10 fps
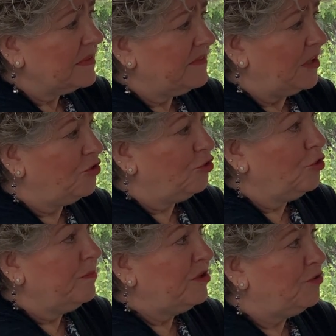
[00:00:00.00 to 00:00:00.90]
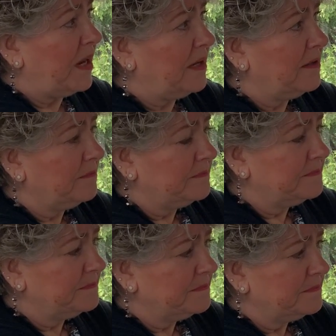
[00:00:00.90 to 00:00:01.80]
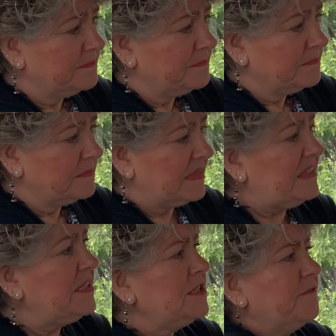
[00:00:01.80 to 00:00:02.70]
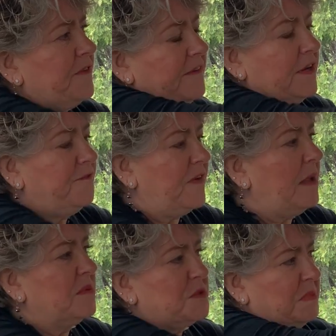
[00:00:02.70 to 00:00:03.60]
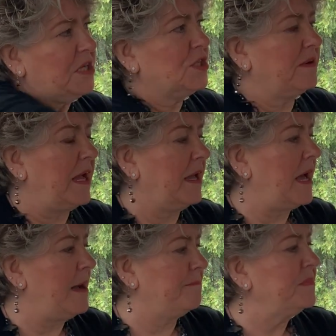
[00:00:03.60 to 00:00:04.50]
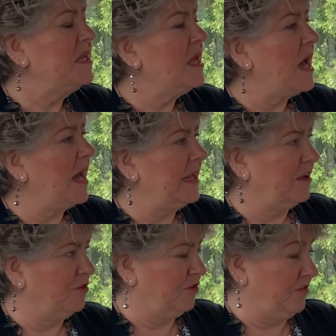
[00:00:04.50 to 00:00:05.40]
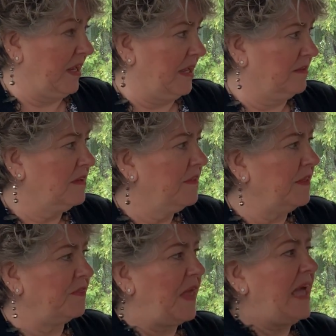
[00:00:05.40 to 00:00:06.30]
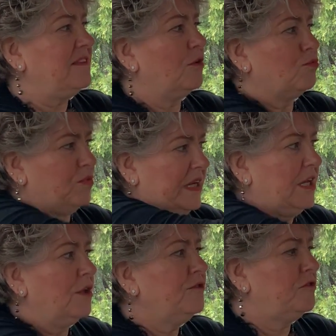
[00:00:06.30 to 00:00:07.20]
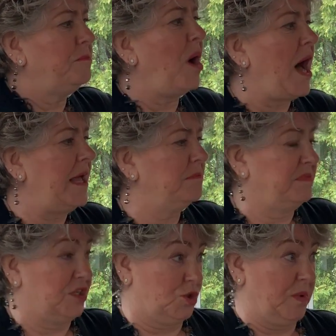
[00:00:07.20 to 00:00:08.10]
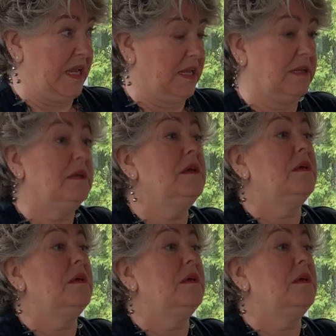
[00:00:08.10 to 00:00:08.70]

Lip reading: It says to Madrid. This is a very famous picture, I understand. That's a real spot between